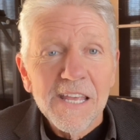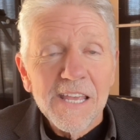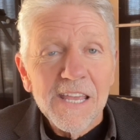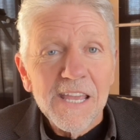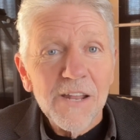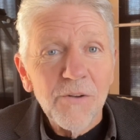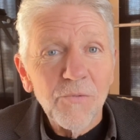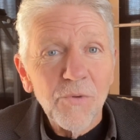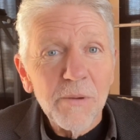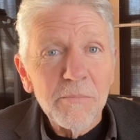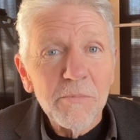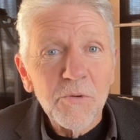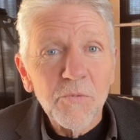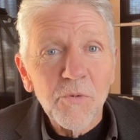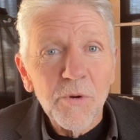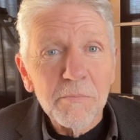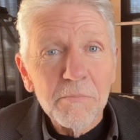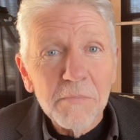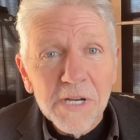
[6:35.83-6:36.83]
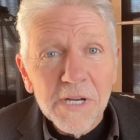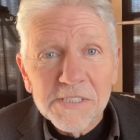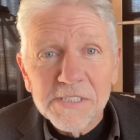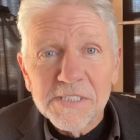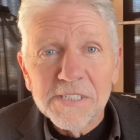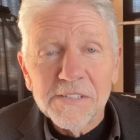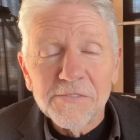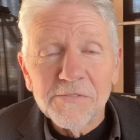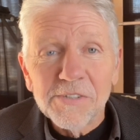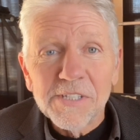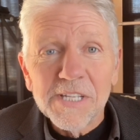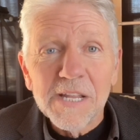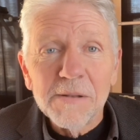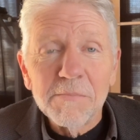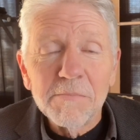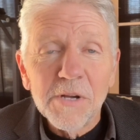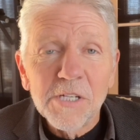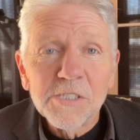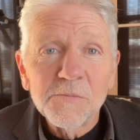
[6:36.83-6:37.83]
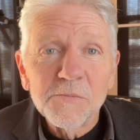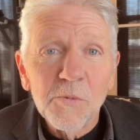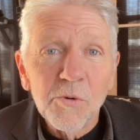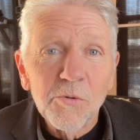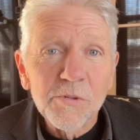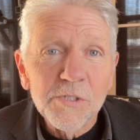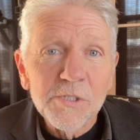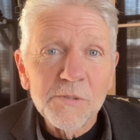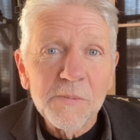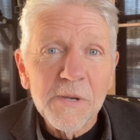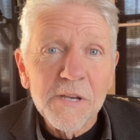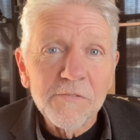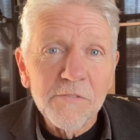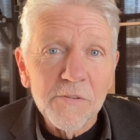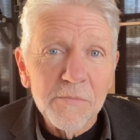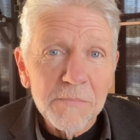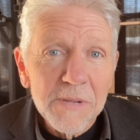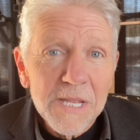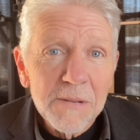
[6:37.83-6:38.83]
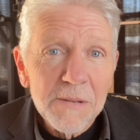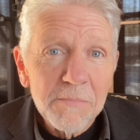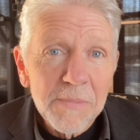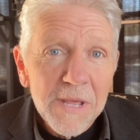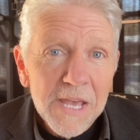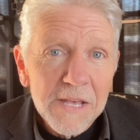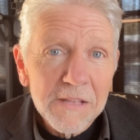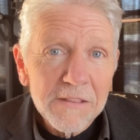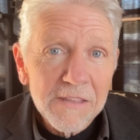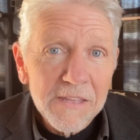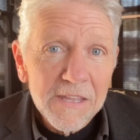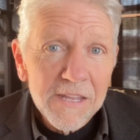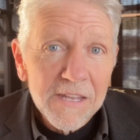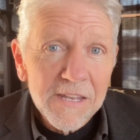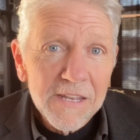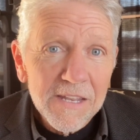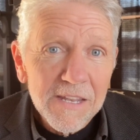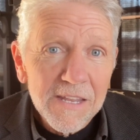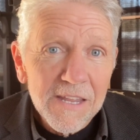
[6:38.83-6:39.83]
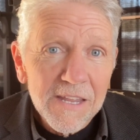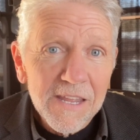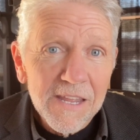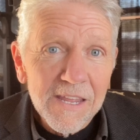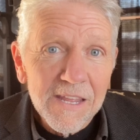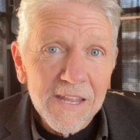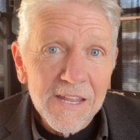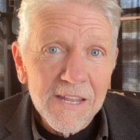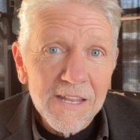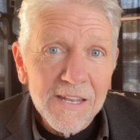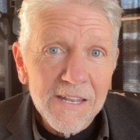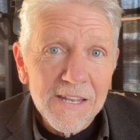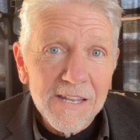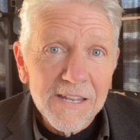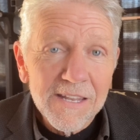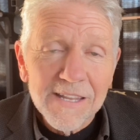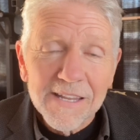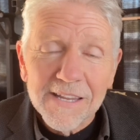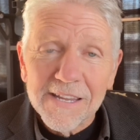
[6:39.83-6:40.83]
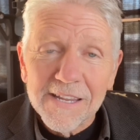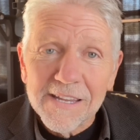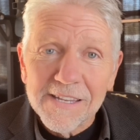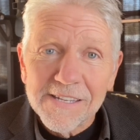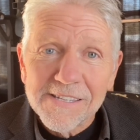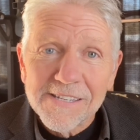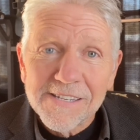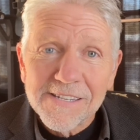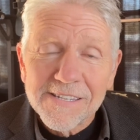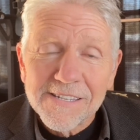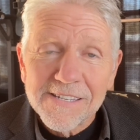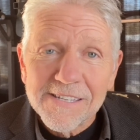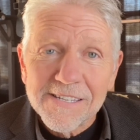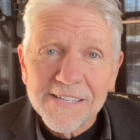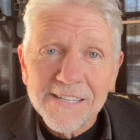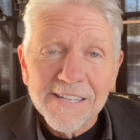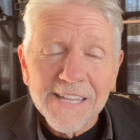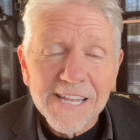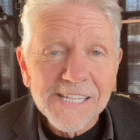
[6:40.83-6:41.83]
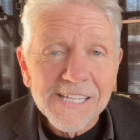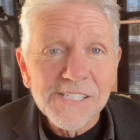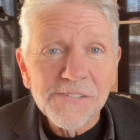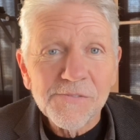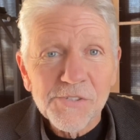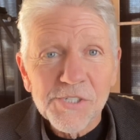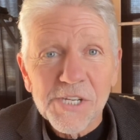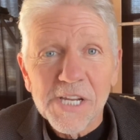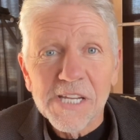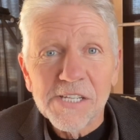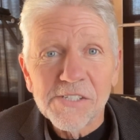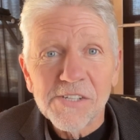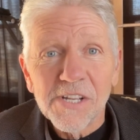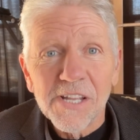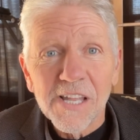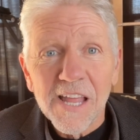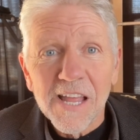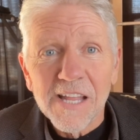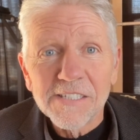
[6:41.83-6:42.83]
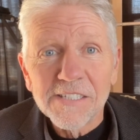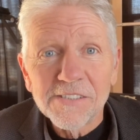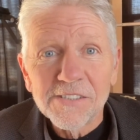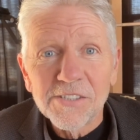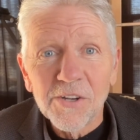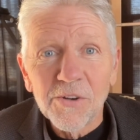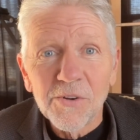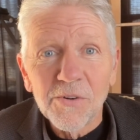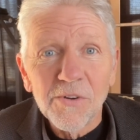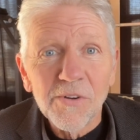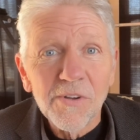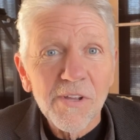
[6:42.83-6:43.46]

And women were much different. They had much more respect for men back then. And it's just, things have changed a lot. So